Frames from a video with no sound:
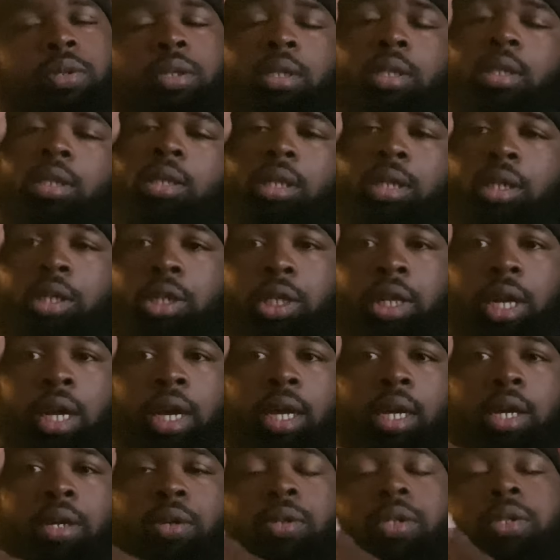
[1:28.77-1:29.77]
The
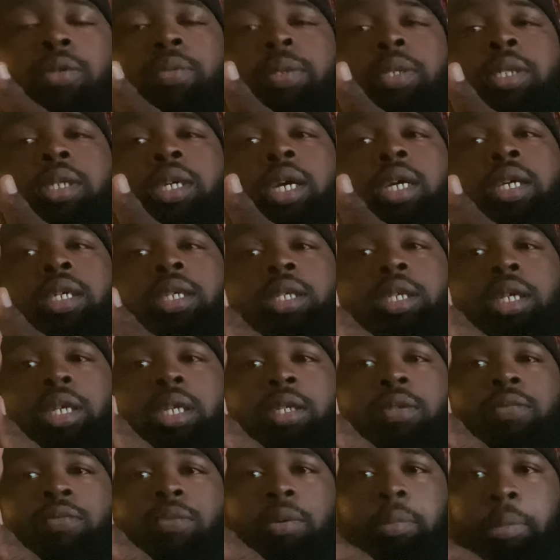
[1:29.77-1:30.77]
J in Christopher J
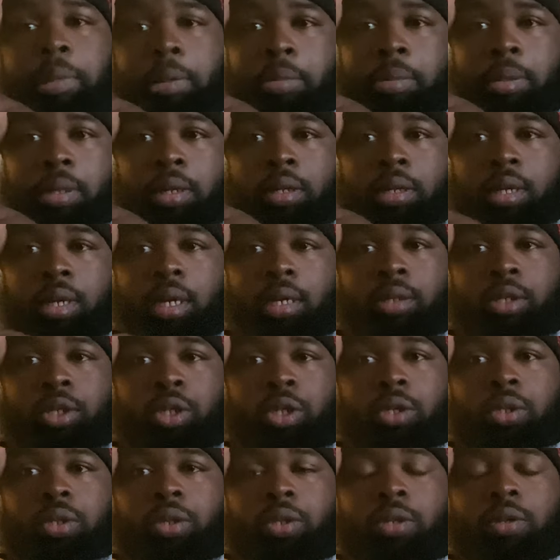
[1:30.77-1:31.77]
stands for my middle name,
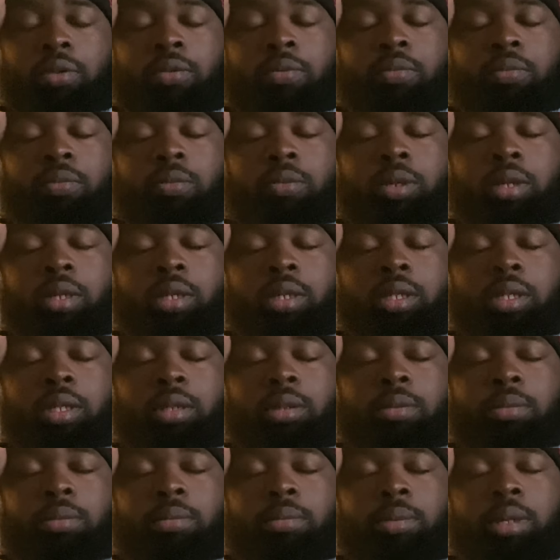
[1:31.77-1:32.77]
Joseph, which
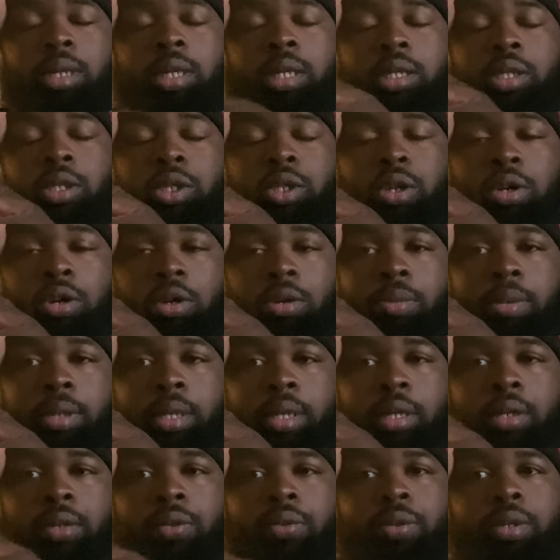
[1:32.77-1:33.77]
means Jehovah
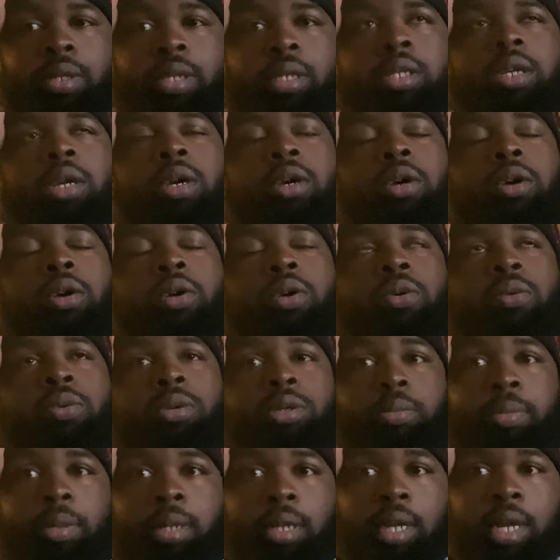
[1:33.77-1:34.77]
Increase.
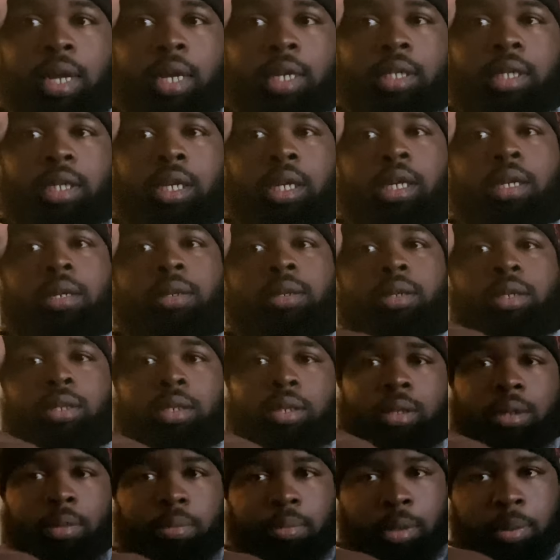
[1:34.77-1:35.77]
What's my last name?
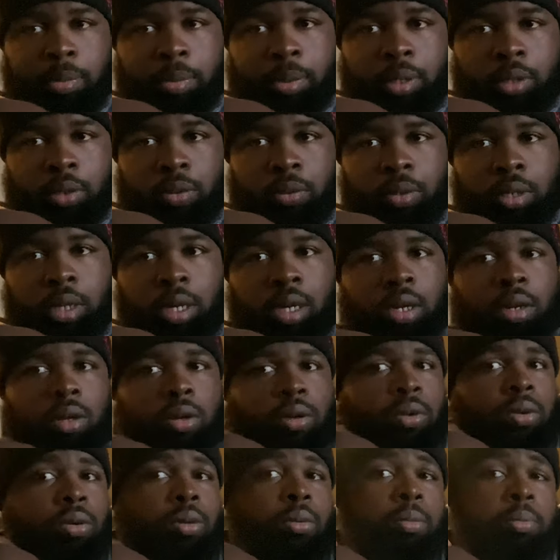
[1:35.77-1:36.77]
Some people do
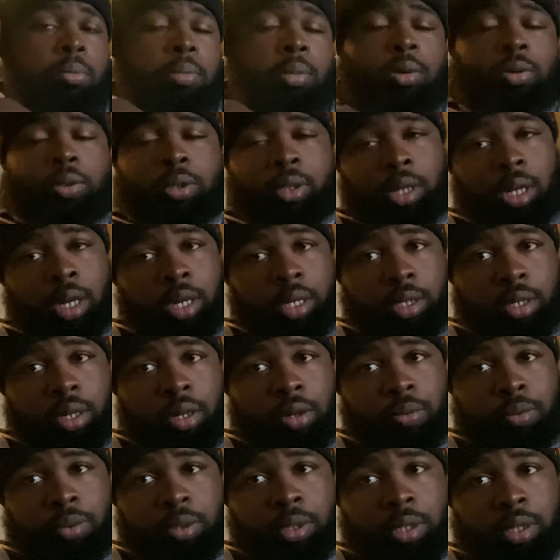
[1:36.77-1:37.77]
know. Most of y'all
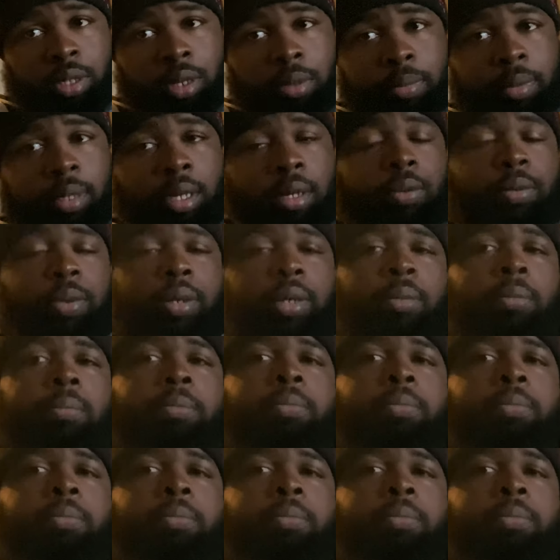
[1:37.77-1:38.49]
don't. We'll just keep it that way.